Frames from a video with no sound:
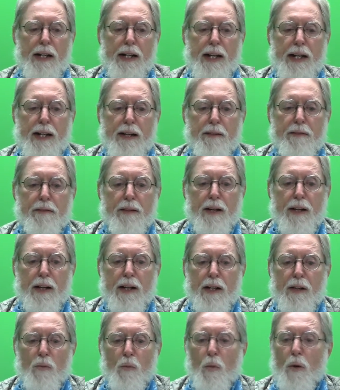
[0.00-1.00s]
If
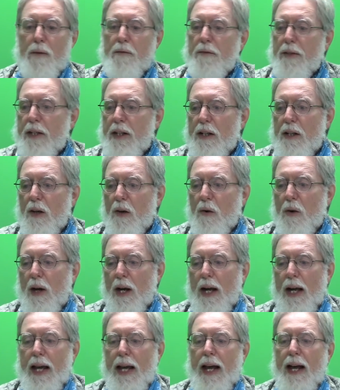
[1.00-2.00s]
one video
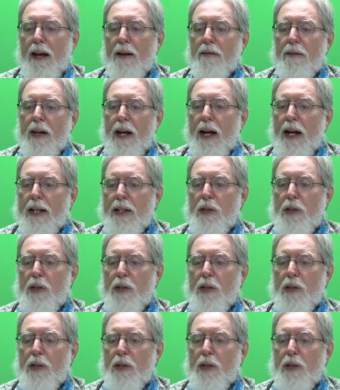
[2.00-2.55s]
I